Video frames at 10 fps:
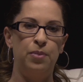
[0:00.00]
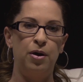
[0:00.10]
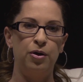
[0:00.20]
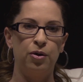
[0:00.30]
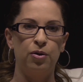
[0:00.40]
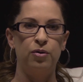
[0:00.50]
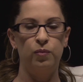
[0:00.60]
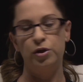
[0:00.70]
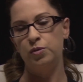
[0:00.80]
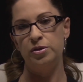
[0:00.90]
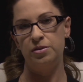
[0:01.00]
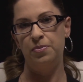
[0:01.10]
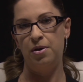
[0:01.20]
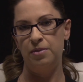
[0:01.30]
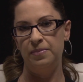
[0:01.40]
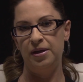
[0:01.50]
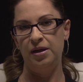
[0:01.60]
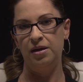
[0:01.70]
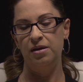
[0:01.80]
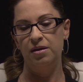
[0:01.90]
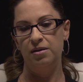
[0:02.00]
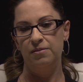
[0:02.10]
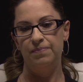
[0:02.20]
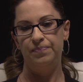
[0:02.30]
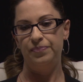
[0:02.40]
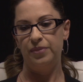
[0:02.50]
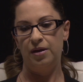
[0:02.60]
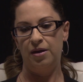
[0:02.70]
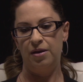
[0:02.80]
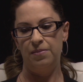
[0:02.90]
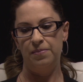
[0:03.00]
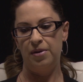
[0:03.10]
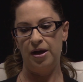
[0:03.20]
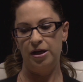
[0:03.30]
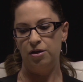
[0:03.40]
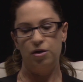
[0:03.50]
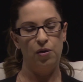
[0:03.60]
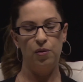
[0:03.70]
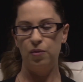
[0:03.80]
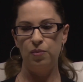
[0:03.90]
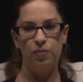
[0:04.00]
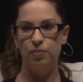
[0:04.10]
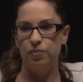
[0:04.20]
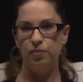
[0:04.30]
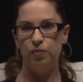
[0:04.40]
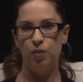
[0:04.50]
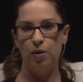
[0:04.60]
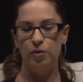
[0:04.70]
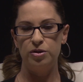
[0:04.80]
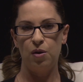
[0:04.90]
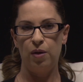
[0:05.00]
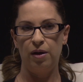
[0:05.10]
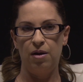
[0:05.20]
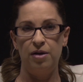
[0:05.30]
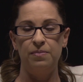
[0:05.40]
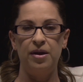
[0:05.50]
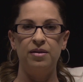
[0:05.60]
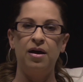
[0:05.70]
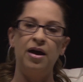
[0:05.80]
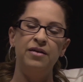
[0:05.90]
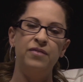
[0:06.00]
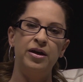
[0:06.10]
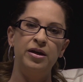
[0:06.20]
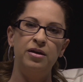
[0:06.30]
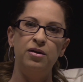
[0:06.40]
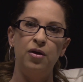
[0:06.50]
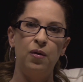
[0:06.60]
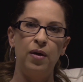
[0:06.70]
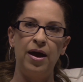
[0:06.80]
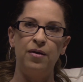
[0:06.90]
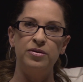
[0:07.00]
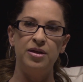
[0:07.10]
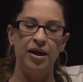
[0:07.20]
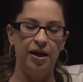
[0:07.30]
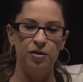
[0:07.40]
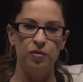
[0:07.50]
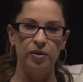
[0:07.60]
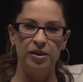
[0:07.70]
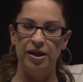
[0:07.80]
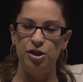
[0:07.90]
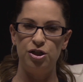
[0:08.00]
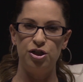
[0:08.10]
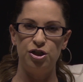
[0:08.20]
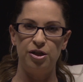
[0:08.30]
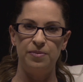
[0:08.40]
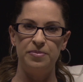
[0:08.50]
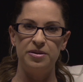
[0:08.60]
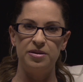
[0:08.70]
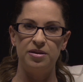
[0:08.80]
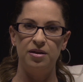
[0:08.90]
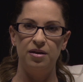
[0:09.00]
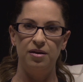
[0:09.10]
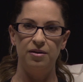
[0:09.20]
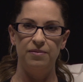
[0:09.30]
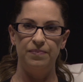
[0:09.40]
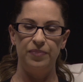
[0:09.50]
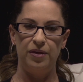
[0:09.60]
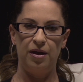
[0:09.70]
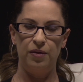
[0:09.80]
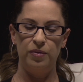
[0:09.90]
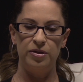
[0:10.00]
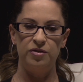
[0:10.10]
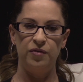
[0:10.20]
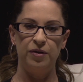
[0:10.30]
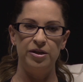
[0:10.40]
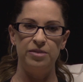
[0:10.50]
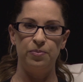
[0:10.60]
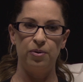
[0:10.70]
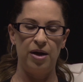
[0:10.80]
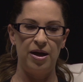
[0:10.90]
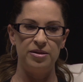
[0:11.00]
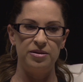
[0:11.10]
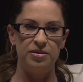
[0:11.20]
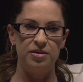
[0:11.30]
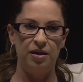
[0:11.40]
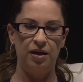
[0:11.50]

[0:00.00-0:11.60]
upon her, which was upon me. I didn't know what was going on in my life. I didn't know how to handle relationships. I was very depressed,